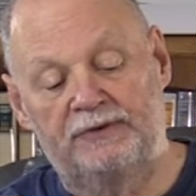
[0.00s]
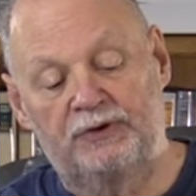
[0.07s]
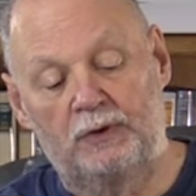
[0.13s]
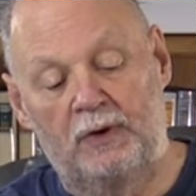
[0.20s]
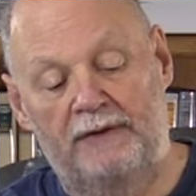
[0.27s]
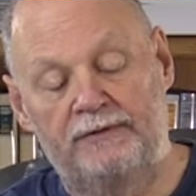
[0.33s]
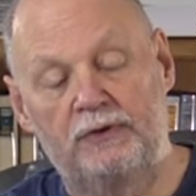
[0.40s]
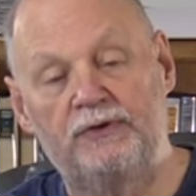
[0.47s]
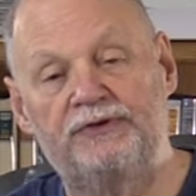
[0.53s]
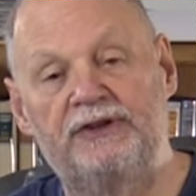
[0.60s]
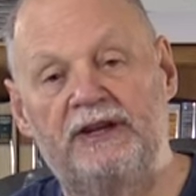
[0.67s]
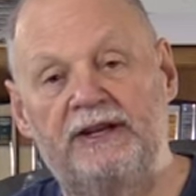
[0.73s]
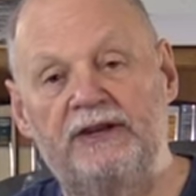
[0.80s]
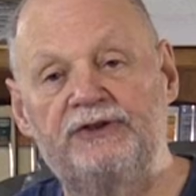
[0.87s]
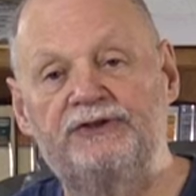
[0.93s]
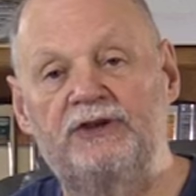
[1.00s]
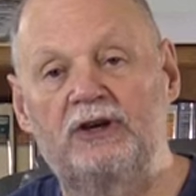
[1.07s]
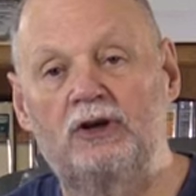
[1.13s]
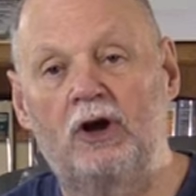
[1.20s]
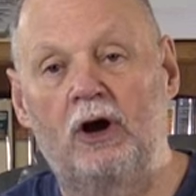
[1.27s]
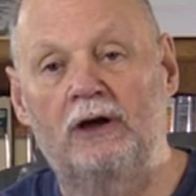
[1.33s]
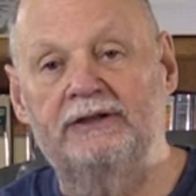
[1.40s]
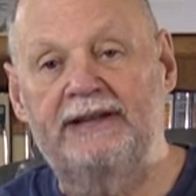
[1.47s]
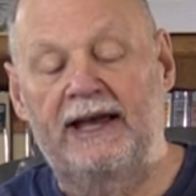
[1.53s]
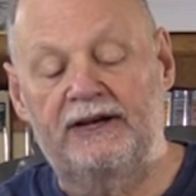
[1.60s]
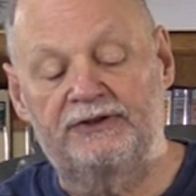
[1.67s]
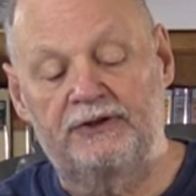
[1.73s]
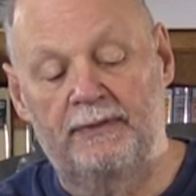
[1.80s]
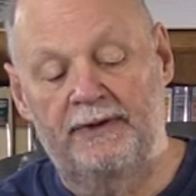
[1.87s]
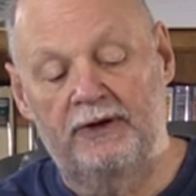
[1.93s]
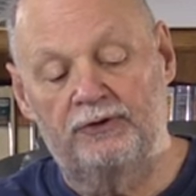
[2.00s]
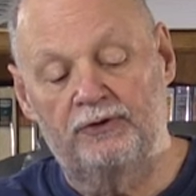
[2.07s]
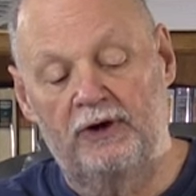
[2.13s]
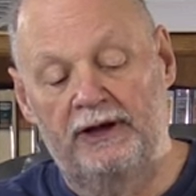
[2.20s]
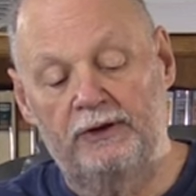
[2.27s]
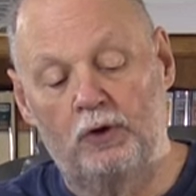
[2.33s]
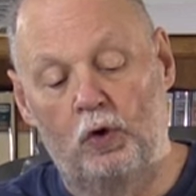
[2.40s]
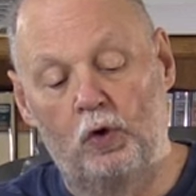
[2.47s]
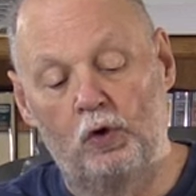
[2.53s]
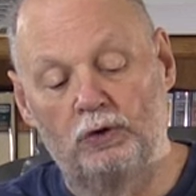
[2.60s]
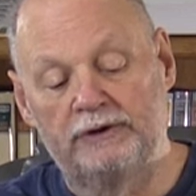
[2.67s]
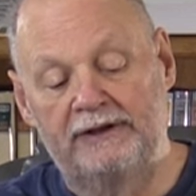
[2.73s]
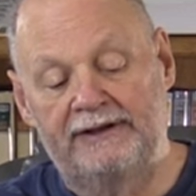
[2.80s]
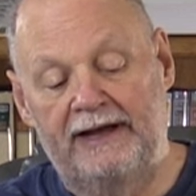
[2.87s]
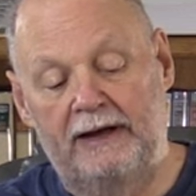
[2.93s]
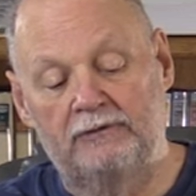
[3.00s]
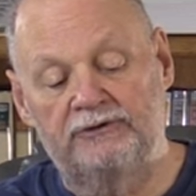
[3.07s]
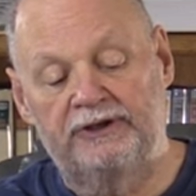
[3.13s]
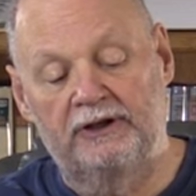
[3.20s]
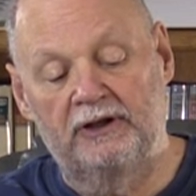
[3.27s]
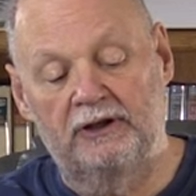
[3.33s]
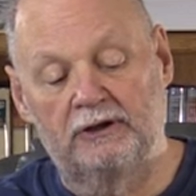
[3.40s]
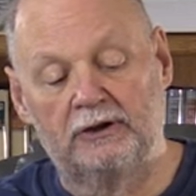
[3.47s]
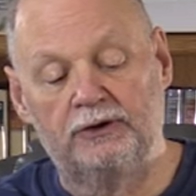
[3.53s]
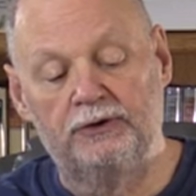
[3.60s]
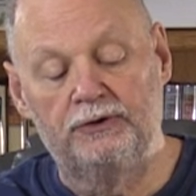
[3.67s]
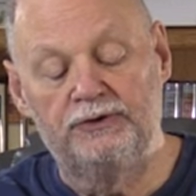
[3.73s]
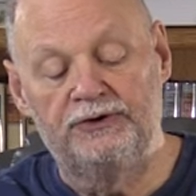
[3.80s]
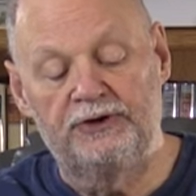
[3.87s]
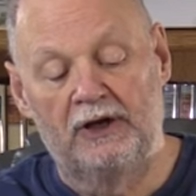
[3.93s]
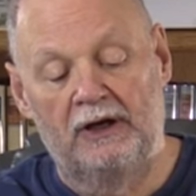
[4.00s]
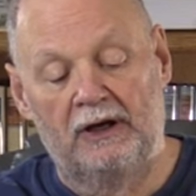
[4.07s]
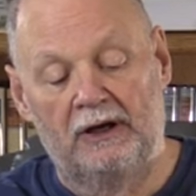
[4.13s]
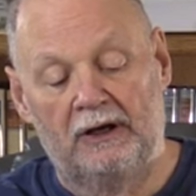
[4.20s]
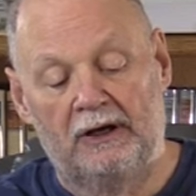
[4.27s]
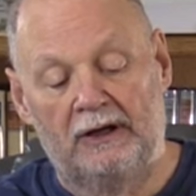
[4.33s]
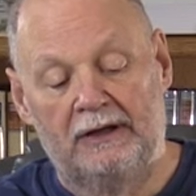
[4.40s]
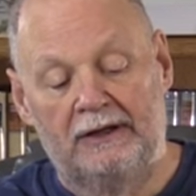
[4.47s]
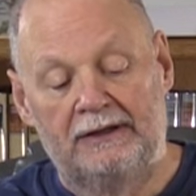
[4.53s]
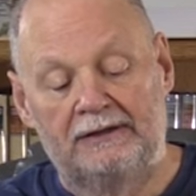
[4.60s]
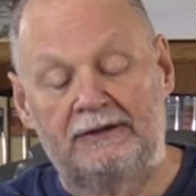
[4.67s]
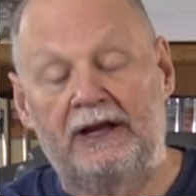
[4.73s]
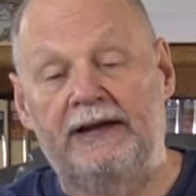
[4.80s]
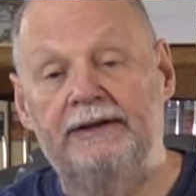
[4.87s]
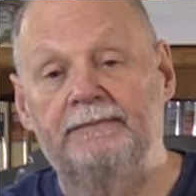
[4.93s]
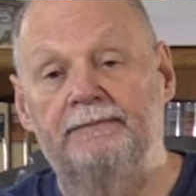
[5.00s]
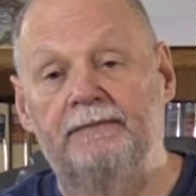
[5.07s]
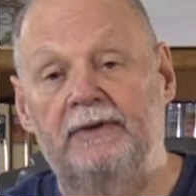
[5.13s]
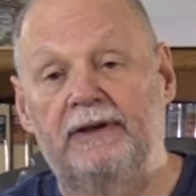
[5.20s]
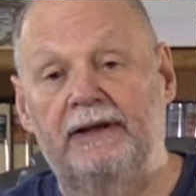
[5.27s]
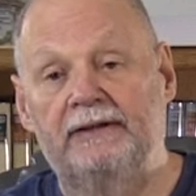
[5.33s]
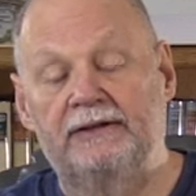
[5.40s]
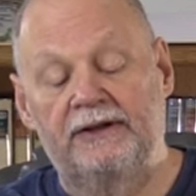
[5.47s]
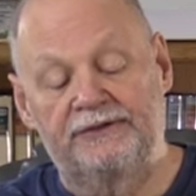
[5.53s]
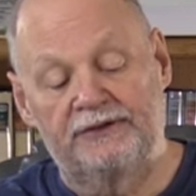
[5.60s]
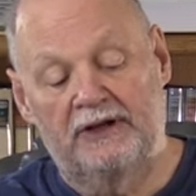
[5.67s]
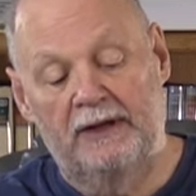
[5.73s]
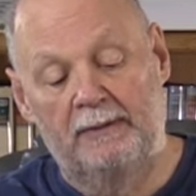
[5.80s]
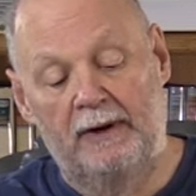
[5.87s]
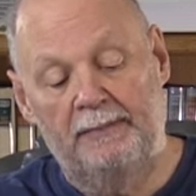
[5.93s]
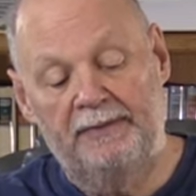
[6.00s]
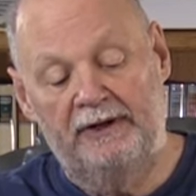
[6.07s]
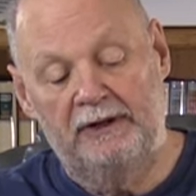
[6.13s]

So I've used the instant contact cement, trying to hold it down till it glues tight and doesn't come up